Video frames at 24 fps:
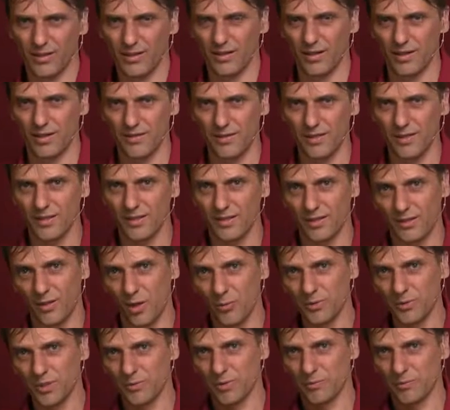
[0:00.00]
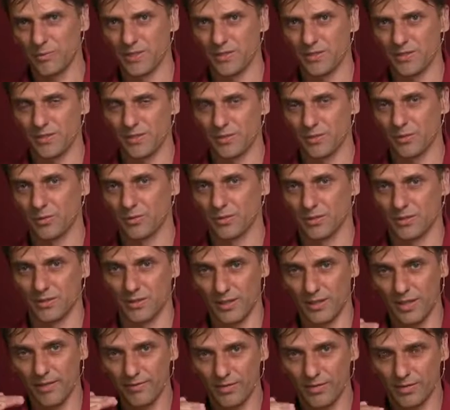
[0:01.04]
I think optimum is not the
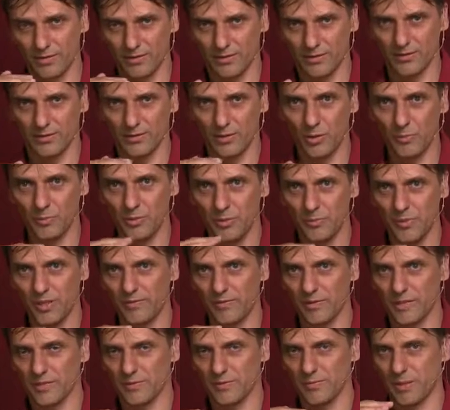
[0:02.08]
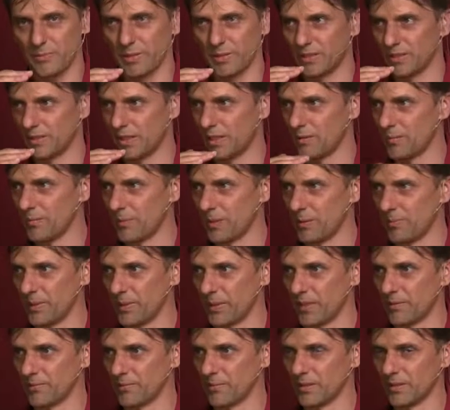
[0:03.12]
level. The optimum level is maybe 10
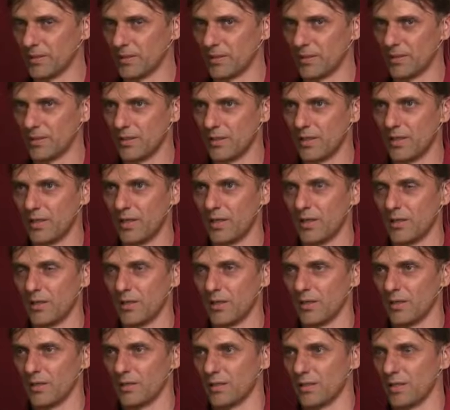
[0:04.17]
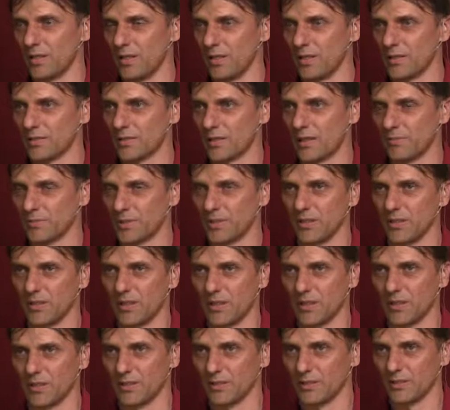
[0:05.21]
ppm, and he had something
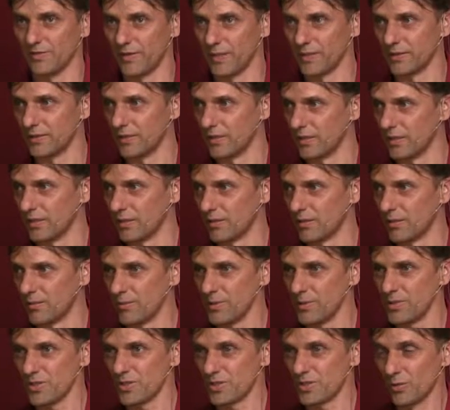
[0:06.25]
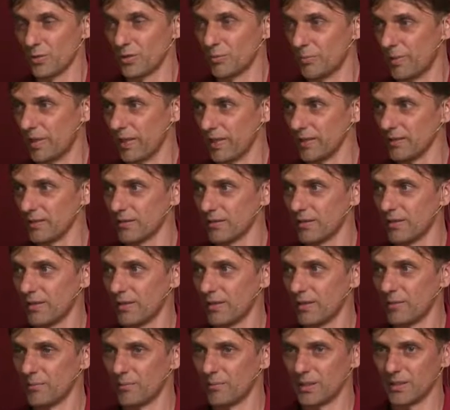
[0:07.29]
like 20, which is not bad.
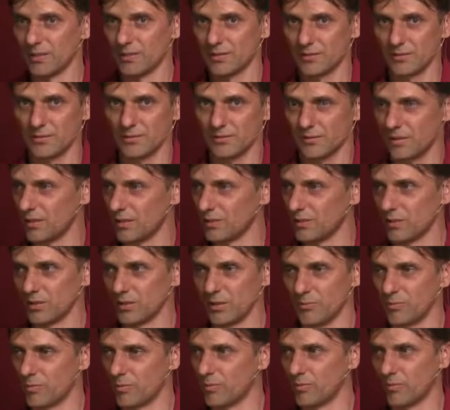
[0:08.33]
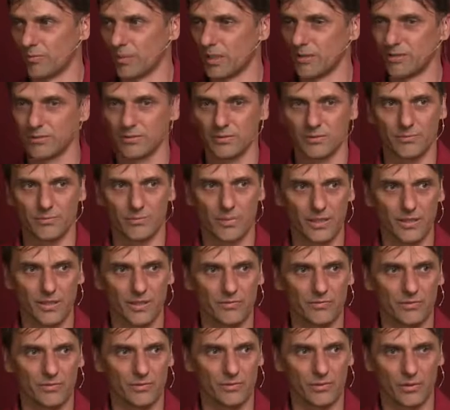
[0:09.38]
But I told him, "Wow, be
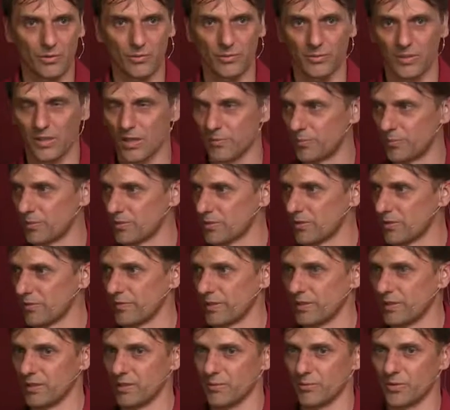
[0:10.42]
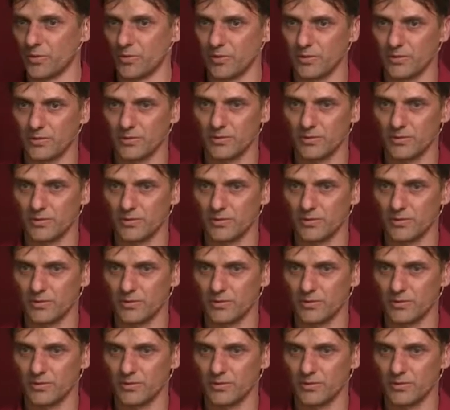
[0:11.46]
careful, no copper sulfate anymore,